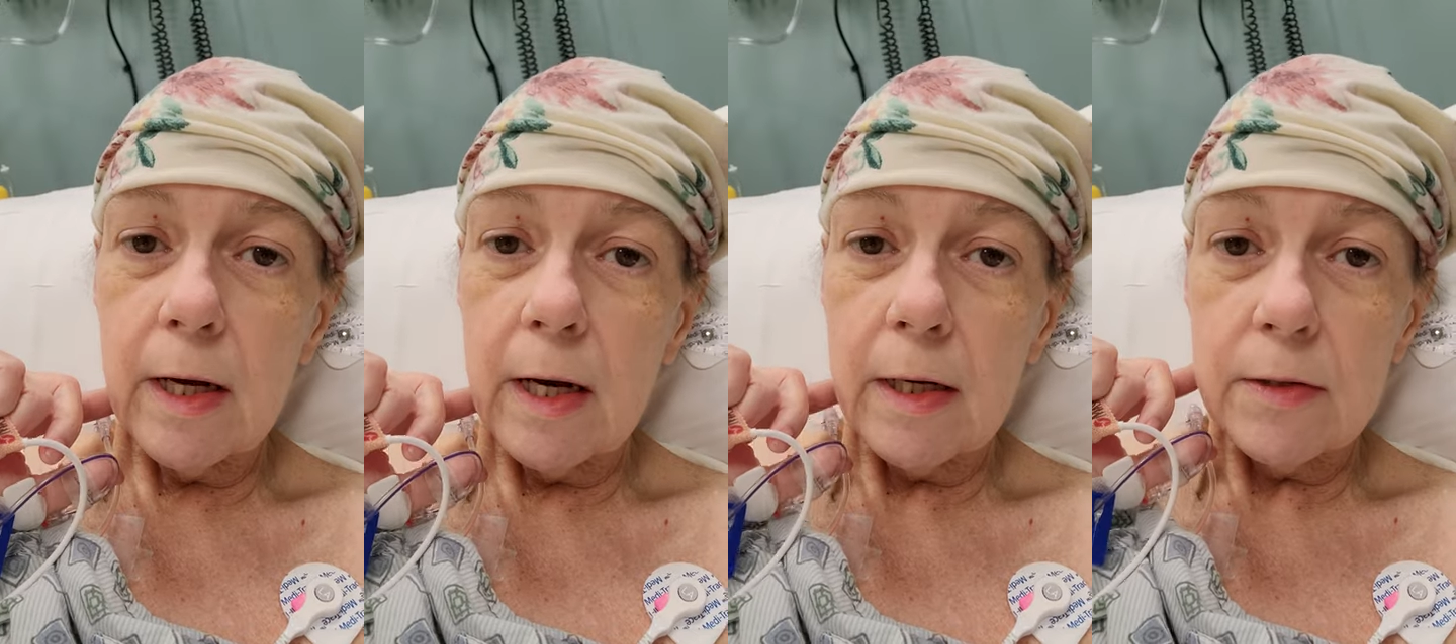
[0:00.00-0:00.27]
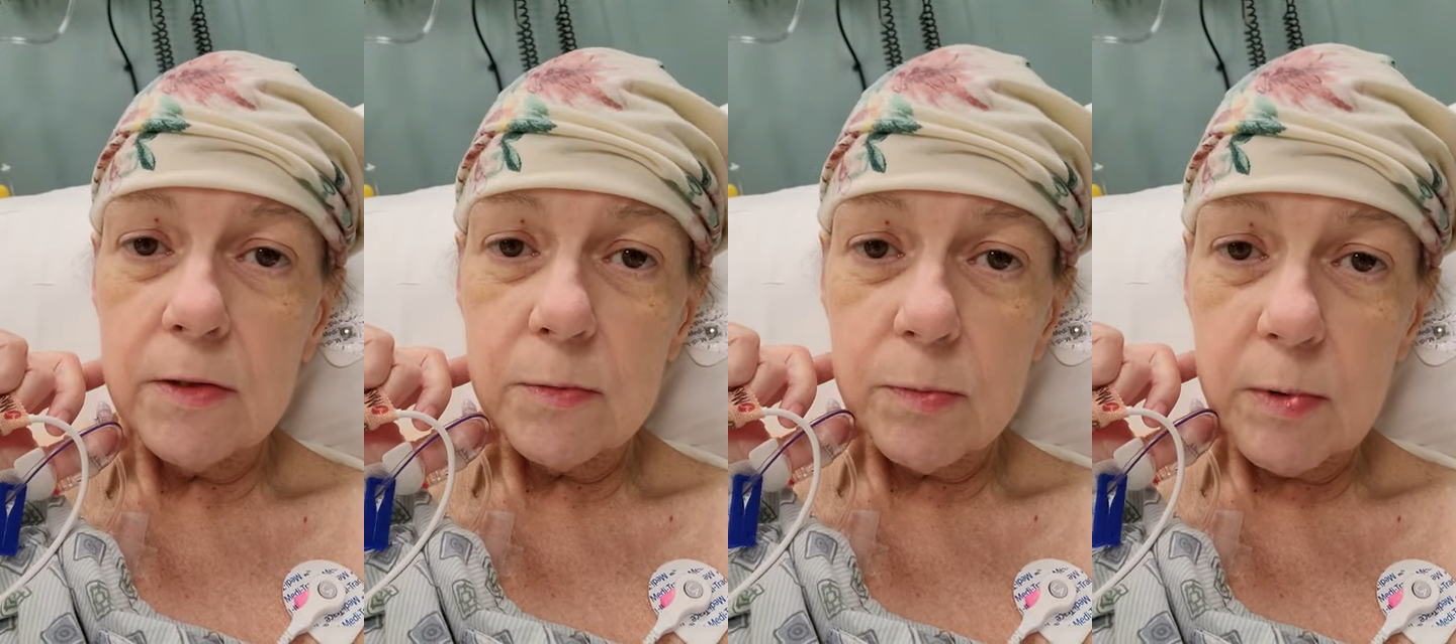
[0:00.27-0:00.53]

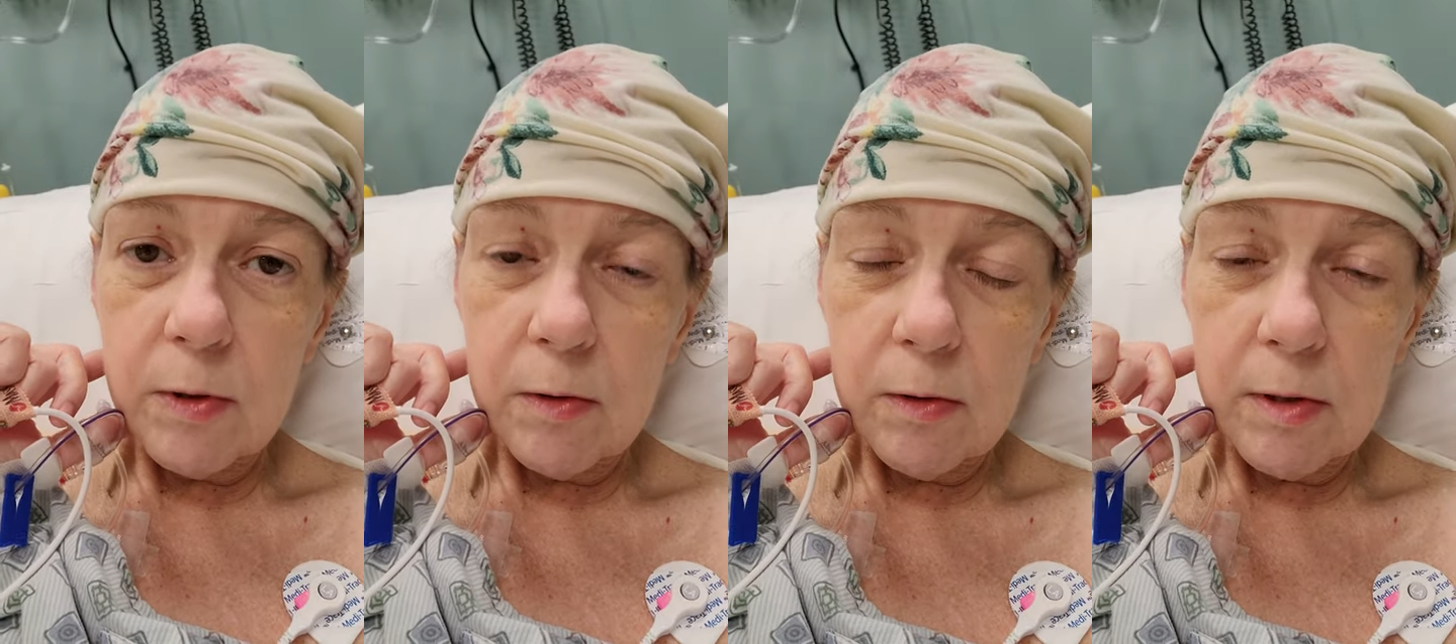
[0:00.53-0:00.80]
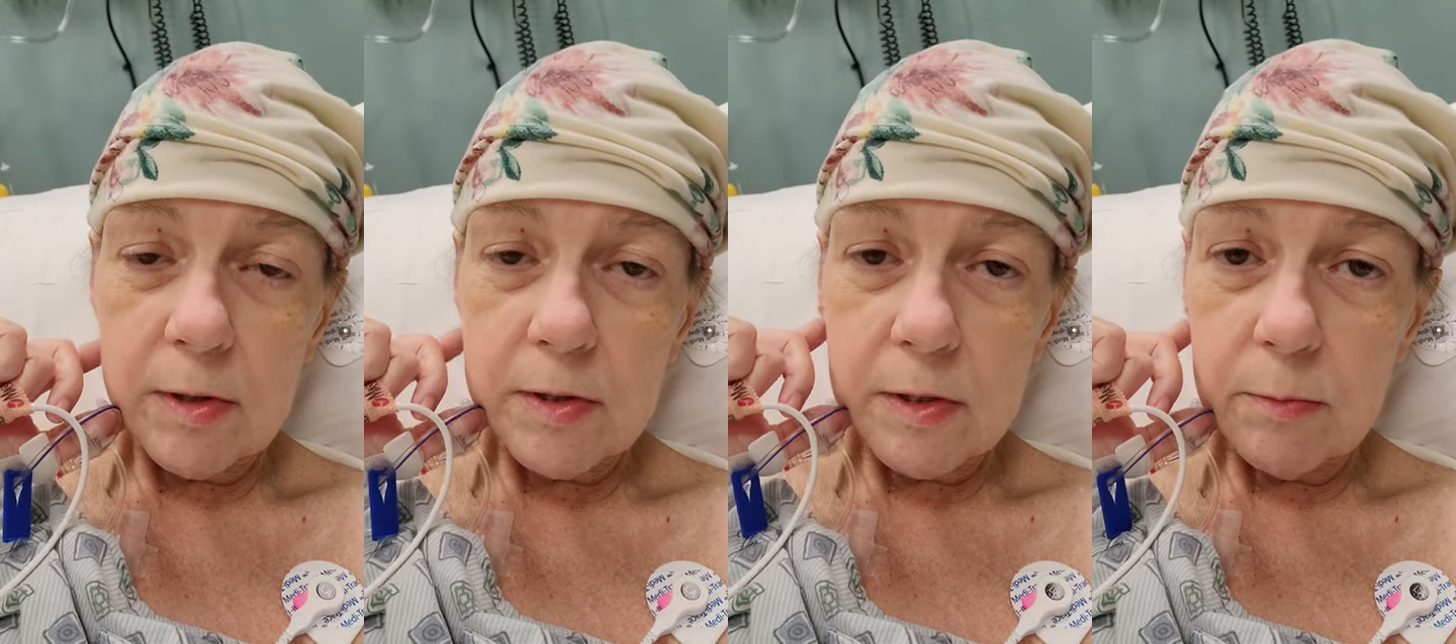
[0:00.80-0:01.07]
hospital
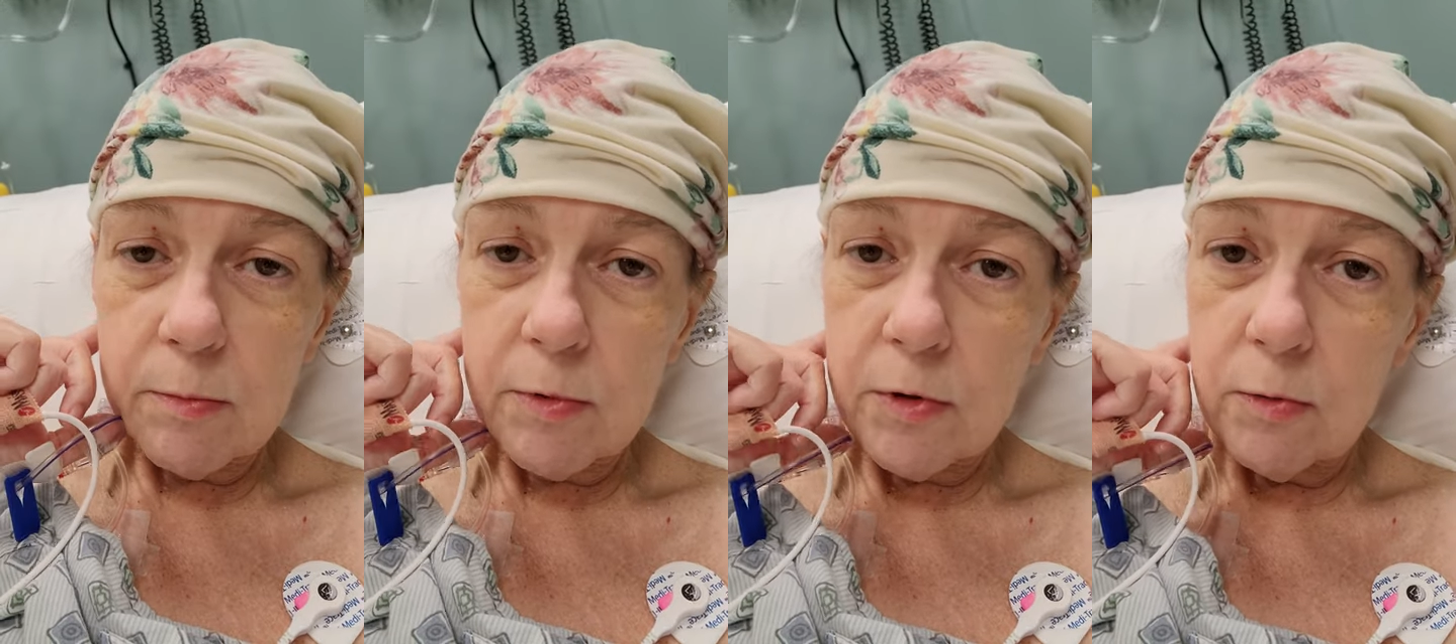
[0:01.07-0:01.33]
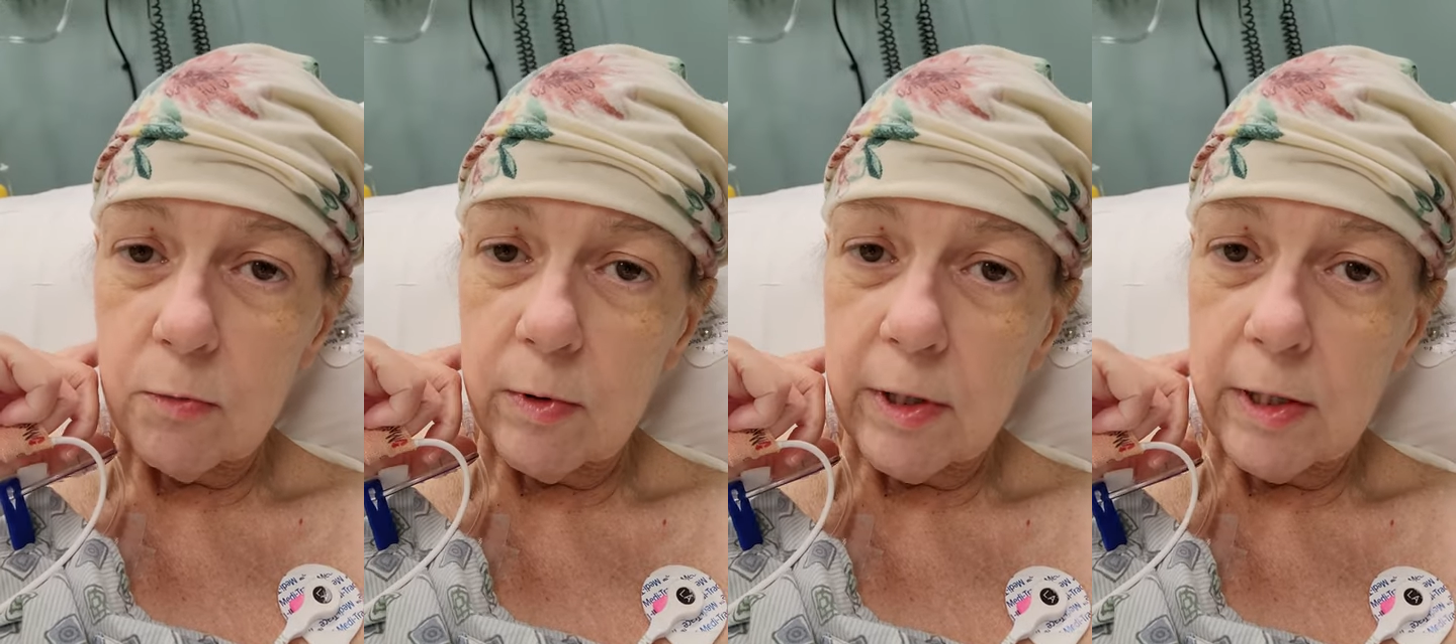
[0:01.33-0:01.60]
because I'm
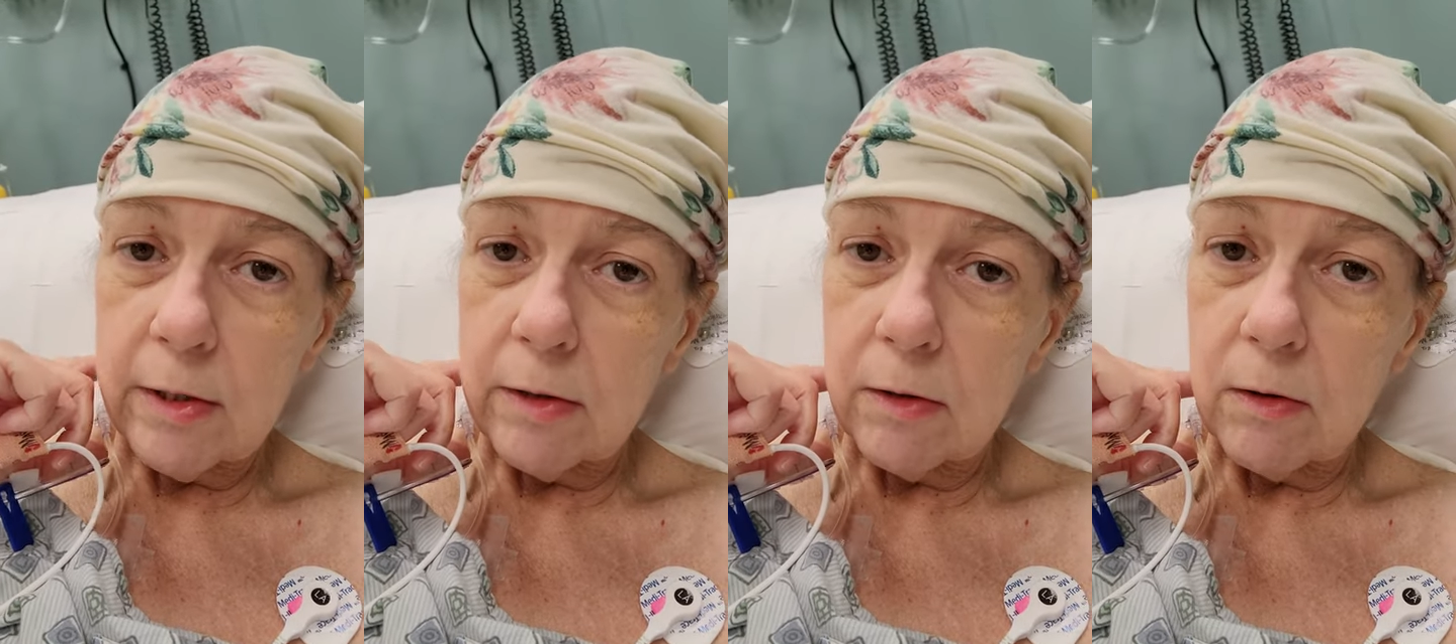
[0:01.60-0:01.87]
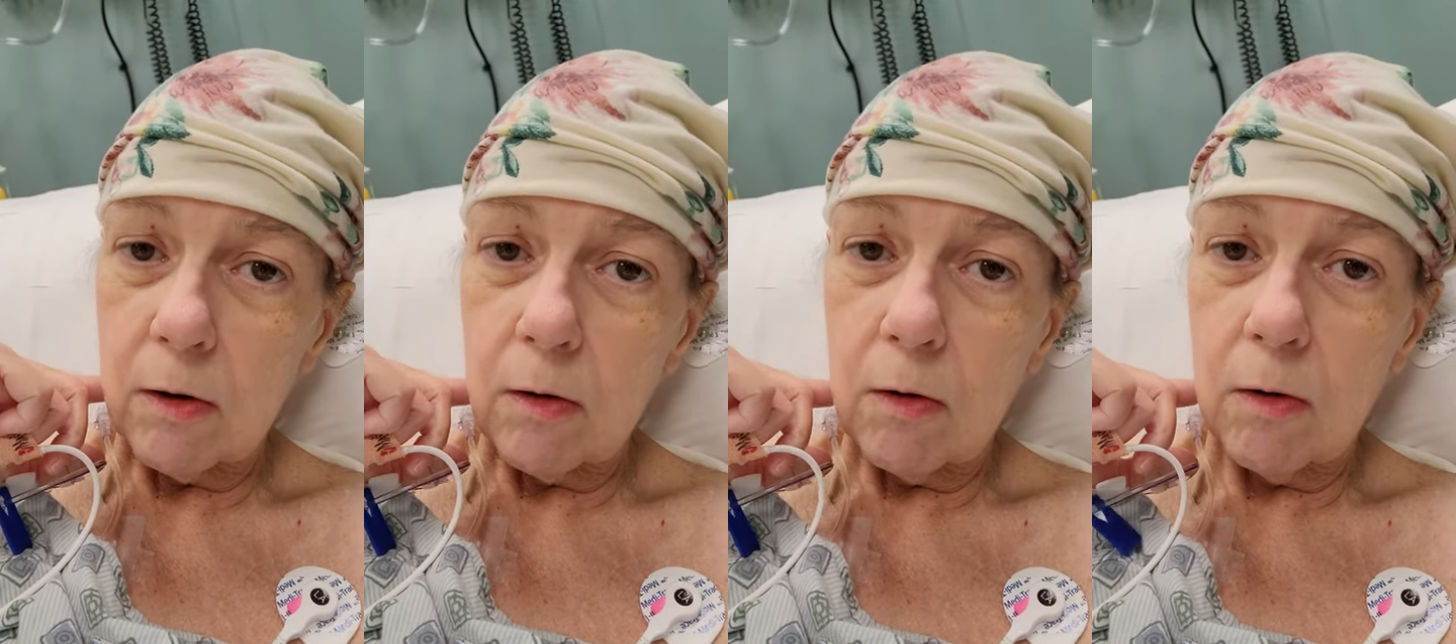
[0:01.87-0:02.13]
too weak to
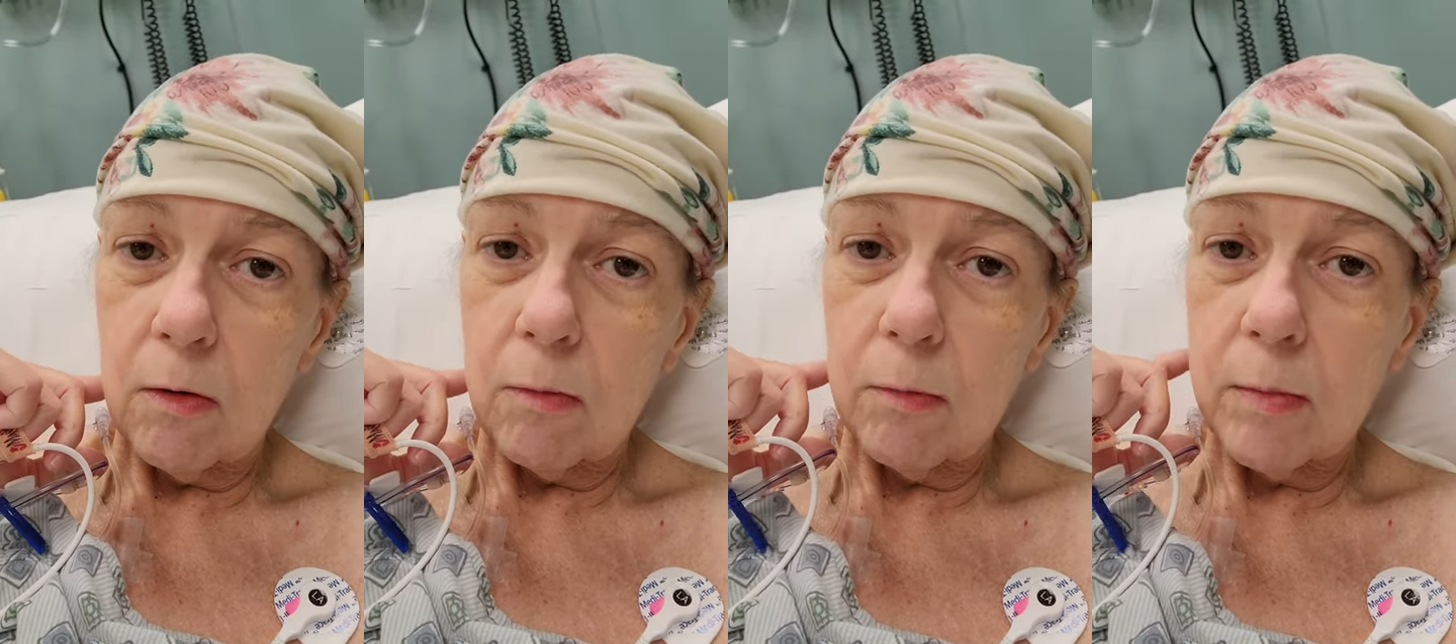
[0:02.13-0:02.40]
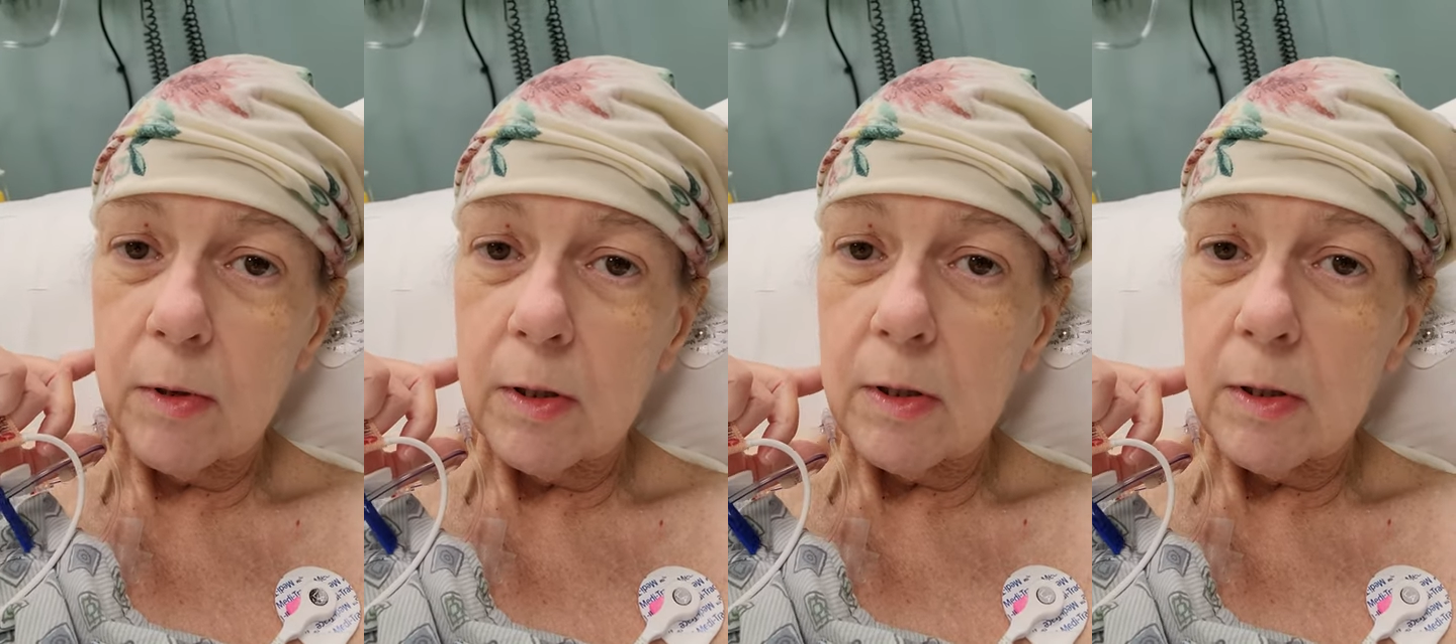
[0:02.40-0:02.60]
go home.